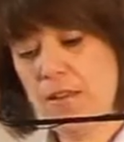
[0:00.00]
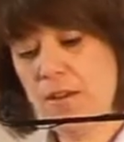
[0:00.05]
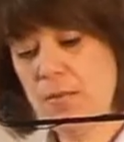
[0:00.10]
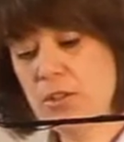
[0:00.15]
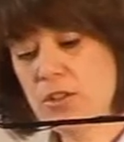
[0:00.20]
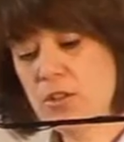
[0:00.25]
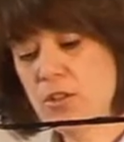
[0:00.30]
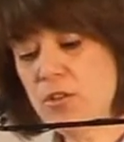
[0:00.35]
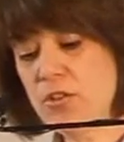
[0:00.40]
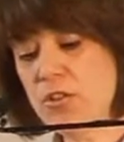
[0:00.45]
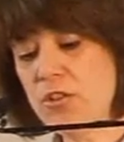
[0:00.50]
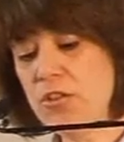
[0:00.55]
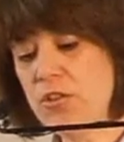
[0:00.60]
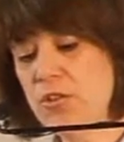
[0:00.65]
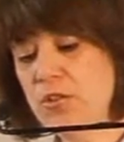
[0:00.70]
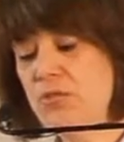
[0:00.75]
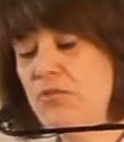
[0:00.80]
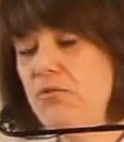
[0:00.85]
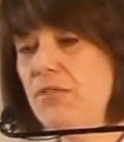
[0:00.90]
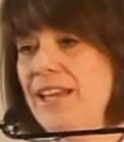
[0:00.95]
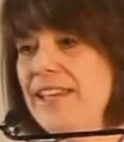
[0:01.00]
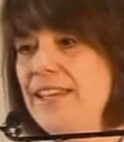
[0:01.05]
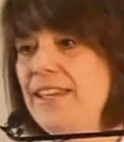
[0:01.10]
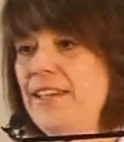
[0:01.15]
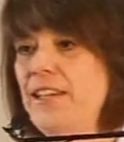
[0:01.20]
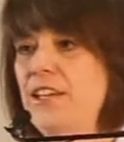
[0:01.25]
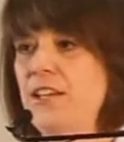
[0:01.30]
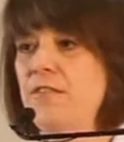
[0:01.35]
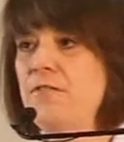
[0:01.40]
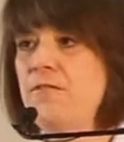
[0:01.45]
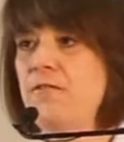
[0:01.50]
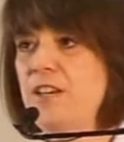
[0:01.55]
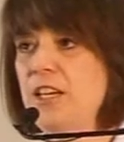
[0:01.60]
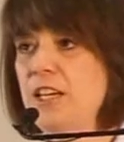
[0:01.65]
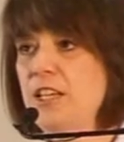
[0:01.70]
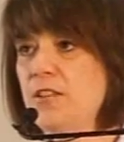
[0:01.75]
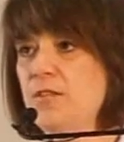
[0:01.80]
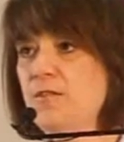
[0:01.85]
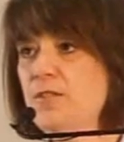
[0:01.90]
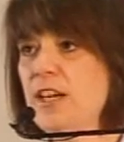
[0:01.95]
There was also regular
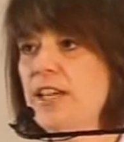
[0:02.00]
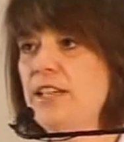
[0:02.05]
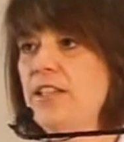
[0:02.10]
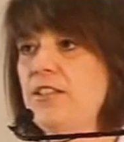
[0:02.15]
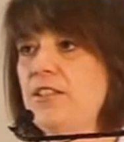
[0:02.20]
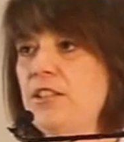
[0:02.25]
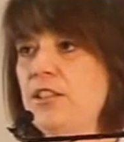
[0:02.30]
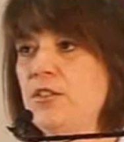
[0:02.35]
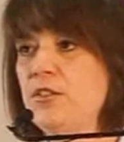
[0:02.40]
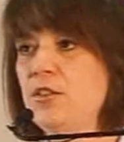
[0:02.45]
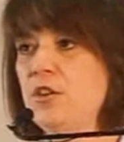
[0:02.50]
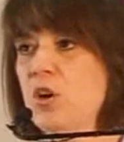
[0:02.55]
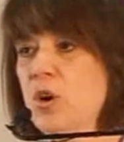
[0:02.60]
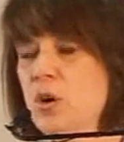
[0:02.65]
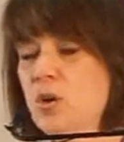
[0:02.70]
faith-finding